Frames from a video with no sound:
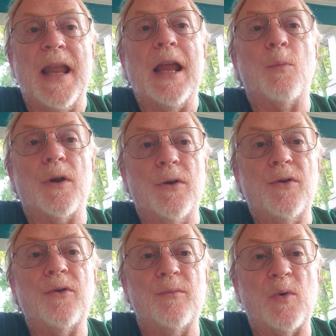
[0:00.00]
and we're going
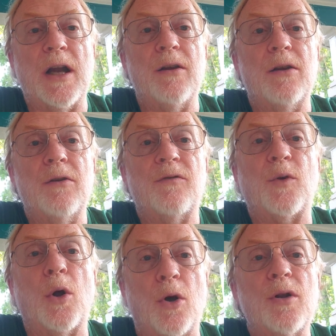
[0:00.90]
to do them right
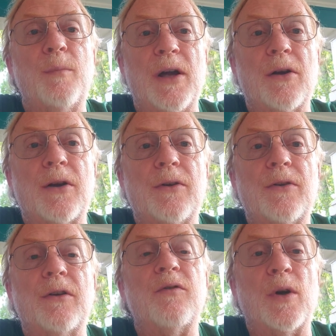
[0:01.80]
for all
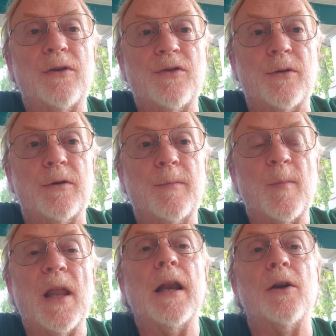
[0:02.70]
Americans and for our children
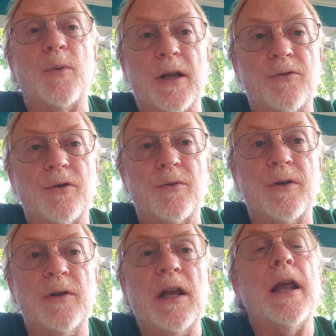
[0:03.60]
and our
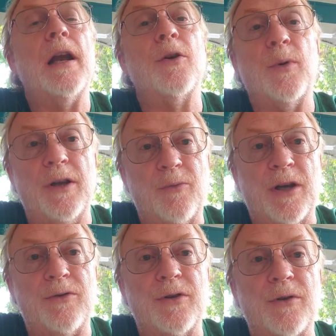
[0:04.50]
grandchildren and our
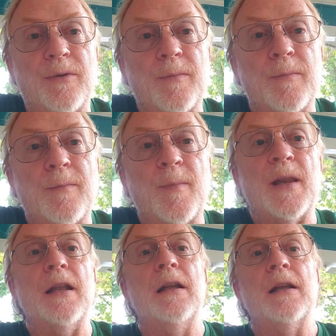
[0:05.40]
great-grandchildren.
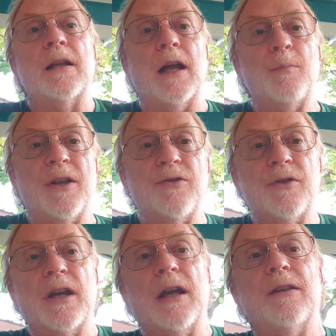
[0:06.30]
God bless
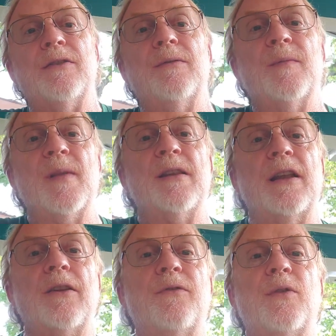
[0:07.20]
you guys.
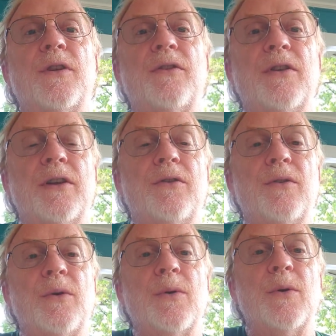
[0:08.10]
Thanks for listening
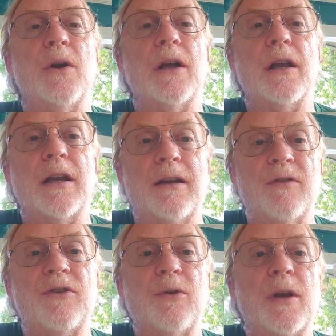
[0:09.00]
to
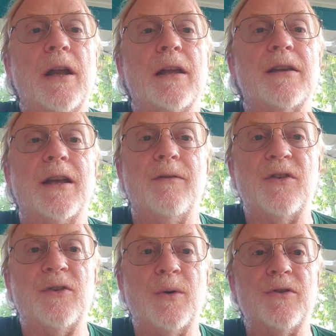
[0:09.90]
Kevin Stoda at the Kevin
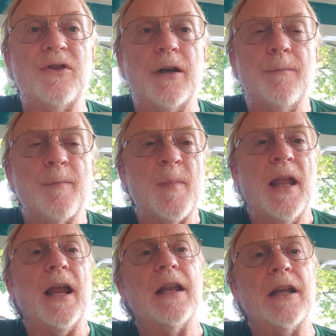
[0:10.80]
Stoda channel.
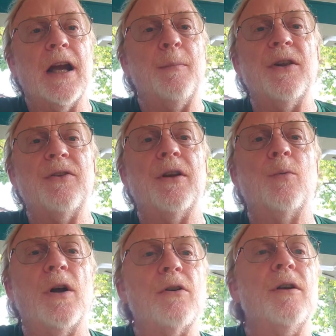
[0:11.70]
Any comments are
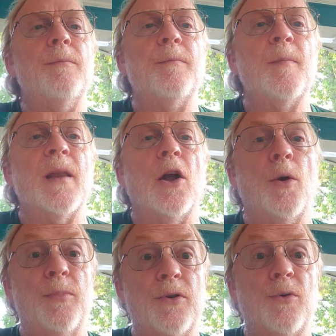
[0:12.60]
welcome.
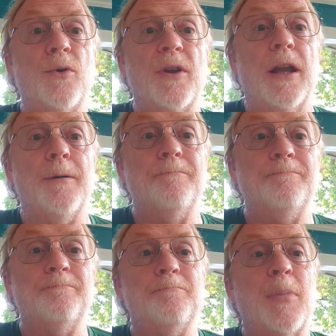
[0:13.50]
Hope you're doing okay.
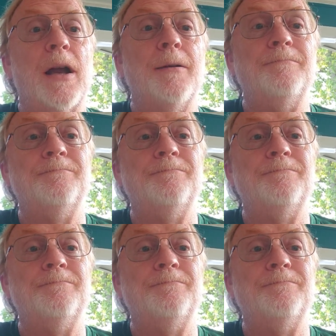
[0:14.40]
Bye.